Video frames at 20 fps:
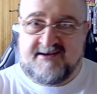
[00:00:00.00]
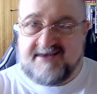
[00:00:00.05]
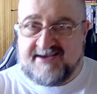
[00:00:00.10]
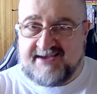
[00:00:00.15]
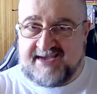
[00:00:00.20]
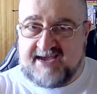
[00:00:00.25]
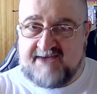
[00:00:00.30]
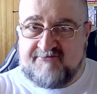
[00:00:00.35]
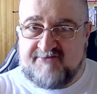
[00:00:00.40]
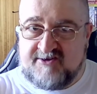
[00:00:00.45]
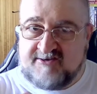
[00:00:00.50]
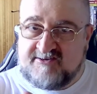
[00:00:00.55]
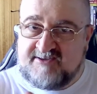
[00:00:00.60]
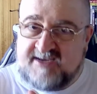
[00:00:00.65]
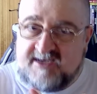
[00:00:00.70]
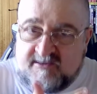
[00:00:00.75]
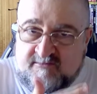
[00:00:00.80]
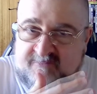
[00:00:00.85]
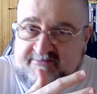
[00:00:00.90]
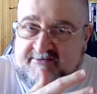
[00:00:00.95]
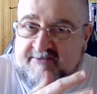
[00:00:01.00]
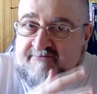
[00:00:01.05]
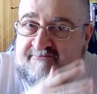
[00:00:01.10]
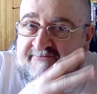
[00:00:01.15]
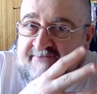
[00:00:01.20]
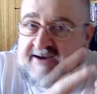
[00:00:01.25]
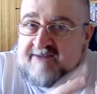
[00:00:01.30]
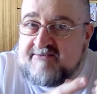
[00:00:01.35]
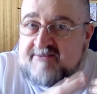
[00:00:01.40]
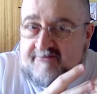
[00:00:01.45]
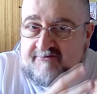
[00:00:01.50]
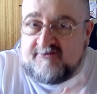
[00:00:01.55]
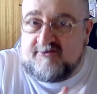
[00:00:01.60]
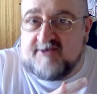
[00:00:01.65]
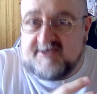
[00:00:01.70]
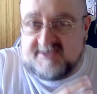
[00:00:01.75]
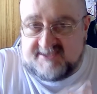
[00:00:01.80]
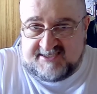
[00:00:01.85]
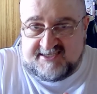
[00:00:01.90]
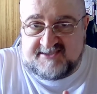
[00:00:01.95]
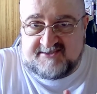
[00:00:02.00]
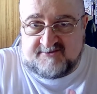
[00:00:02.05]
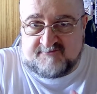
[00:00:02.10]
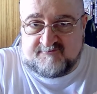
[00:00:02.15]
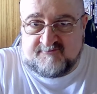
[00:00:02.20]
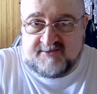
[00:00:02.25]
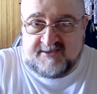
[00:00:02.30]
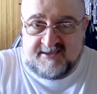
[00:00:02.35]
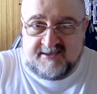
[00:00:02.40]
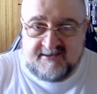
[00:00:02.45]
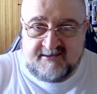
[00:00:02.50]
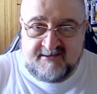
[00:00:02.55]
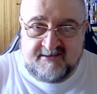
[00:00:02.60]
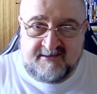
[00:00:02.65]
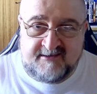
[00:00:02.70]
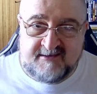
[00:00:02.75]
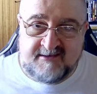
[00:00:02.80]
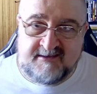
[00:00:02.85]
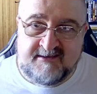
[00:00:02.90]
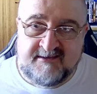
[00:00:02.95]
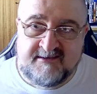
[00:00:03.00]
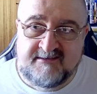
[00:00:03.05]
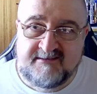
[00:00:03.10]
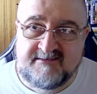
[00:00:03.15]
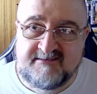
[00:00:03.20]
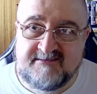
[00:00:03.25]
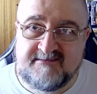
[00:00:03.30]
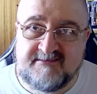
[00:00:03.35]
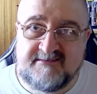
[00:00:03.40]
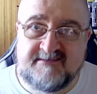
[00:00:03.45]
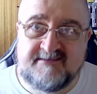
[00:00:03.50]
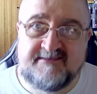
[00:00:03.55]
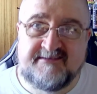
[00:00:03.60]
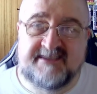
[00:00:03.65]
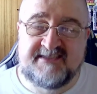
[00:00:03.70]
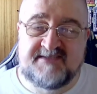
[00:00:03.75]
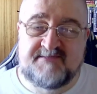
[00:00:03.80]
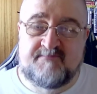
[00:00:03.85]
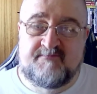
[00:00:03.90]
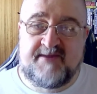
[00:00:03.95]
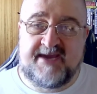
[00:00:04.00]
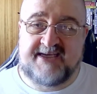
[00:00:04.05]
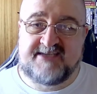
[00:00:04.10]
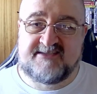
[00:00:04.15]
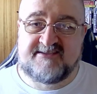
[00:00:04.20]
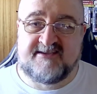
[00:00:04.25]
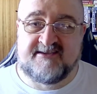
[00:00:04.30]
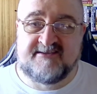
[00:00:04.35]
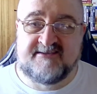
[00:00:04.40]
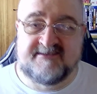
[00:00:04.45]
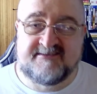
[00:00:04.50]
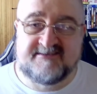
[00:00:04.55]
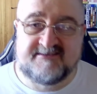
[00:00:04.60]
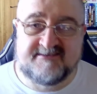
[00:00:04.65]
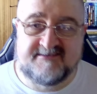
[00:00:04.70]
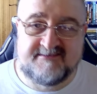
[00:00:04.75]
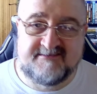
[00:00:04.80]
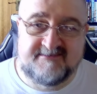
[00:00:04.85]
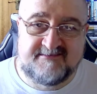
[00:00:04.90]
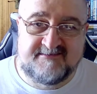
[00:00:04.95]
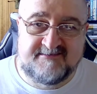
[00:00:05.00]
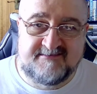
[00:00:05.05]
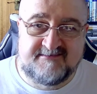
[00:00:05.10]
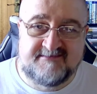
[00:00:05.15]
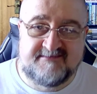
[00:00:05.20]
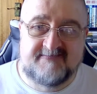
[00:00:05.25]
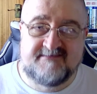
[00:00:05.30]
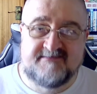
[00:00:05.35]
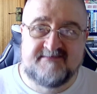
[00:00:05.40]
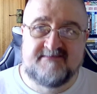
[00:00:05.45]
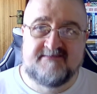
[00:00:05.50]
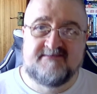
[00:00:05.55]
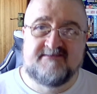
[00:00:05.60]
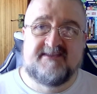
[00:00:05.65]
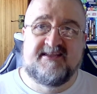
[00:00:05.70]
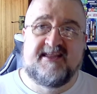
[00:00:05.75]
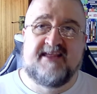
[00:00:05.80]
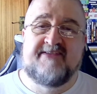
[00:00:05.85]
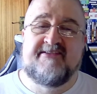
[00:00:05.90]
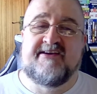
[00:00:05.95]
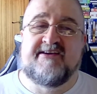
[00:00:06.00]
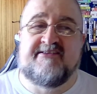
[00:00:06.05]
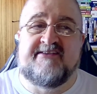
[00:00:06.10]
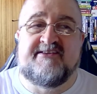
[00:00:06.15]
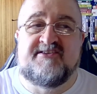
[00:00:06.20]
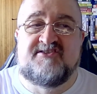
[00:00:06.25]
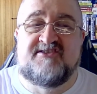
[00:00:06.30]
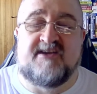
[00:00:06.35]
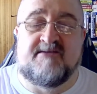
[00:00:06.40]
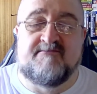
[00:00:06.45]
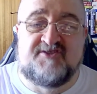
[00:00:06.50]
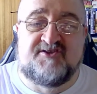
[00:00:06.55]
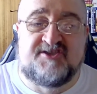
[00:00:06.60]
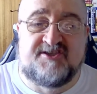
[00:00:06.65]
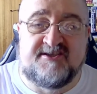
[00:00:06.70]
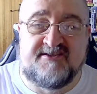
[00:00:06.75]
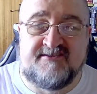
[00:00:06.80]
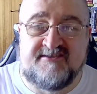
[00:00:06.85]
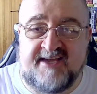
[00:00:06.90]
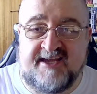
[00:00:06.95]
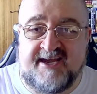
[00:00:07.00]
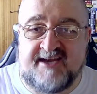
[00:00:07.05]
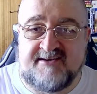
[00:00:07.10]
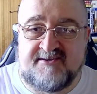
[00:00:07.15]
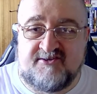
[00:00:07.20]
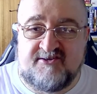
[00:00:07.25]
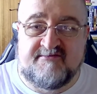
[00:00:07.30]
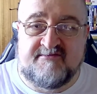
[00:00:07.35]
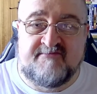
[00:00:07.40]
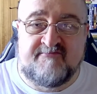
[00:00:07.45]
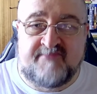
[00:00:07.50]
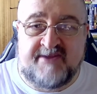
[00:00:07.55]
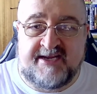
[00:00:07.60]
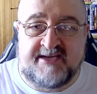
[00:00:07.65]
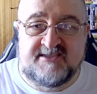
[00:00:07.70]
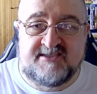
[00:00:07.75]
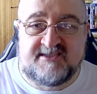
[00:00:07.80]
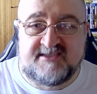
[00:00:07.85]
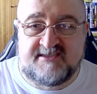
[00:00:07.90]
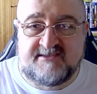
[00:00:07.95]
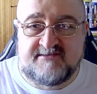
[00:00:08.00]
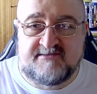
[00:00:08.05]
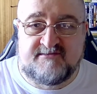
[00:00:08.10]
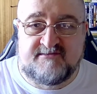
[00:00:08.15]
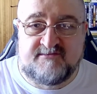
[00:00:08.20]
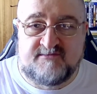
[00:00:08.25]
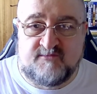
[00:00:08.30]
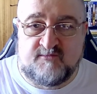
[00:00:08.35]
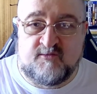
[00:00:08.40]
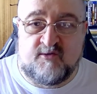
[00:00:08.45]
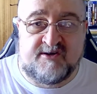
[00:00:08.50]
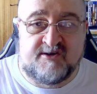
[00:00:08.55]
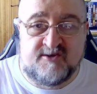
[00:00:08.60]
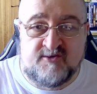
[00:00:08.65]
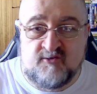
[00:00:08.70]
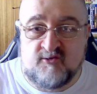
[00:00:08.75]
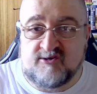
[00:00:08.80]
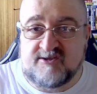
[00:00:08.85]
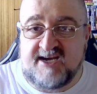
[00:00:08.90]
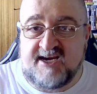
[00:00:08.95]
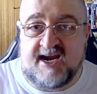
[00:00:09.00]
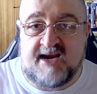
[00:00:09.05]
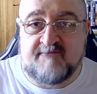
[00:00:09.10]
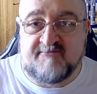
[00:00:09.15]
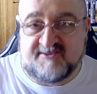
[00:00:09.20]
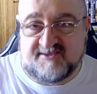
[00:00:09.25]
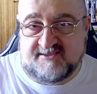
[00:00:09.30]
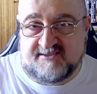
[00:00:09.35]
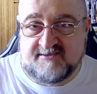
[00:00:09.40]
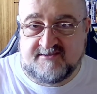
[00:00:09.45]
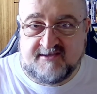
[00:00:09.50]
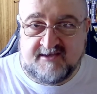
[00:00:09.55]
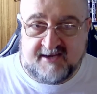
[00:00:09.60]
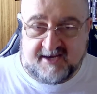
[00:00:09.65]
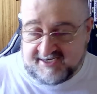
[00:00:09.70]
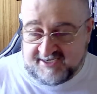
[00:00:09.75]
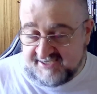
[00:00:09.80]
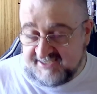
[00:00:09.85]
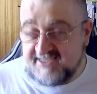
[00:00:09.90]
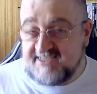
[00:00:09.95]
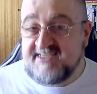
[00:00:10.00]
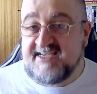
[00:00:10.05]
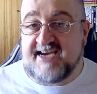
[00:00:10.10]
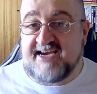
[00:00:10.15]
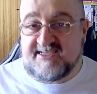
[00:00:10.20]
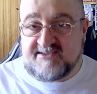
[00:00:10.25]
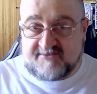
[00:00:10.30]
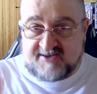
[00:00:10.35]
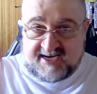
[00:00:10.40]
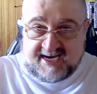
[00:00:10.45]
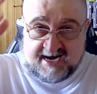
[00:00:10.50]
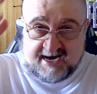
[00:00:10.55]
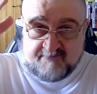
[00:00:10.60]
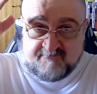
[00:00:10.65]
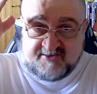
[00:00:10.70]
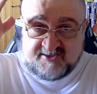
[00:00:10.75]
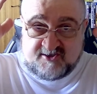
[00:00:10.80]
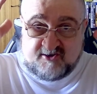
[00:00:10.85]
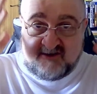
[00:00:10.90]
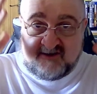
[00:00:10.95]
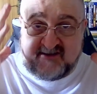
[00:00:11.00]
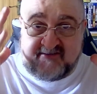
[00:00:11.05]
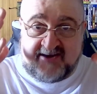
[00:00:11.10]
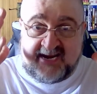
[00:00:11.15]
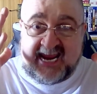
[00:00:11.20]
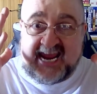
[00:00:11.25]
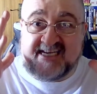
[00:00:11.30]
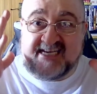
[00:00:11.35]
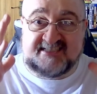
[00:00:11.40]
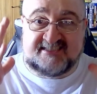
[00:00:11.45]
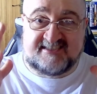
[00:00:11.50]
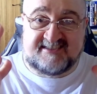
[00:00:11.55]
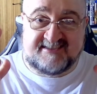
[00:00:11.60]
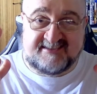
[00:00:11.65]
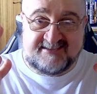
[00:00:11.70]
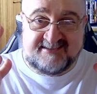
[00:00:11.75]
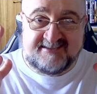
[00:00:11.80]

if you're dealing with a very flawed system that's based on the assumption that human beings will ignore cameras? And these guys have cameras on their heads,